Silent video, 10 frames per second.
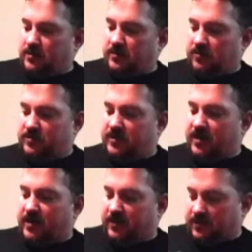Or did
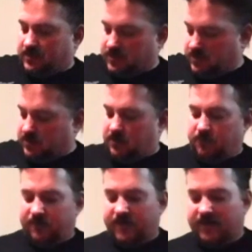I?
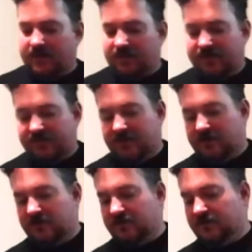What have I got left here?
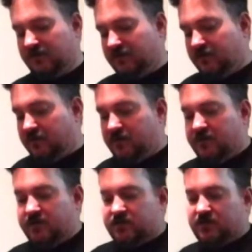
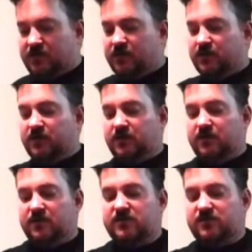This
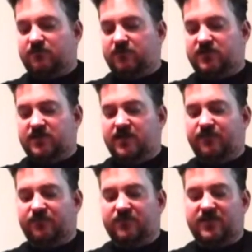is a receipt
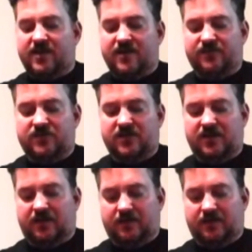from KFC.